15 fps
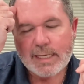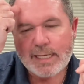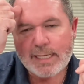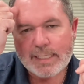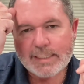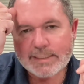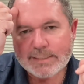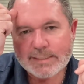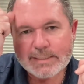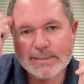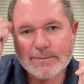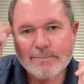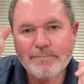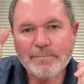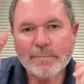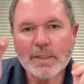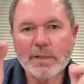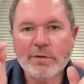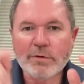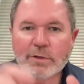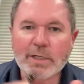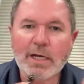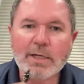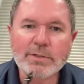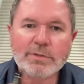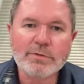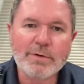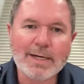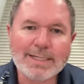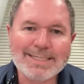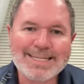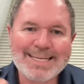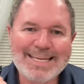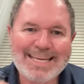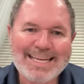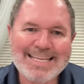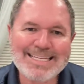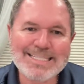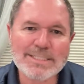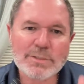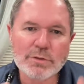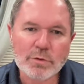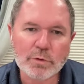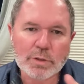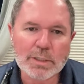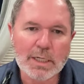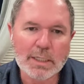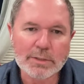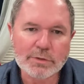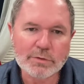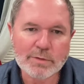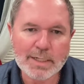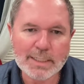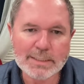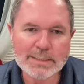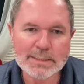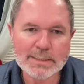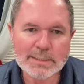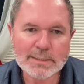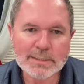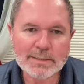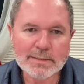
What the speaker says: And their contract is your contract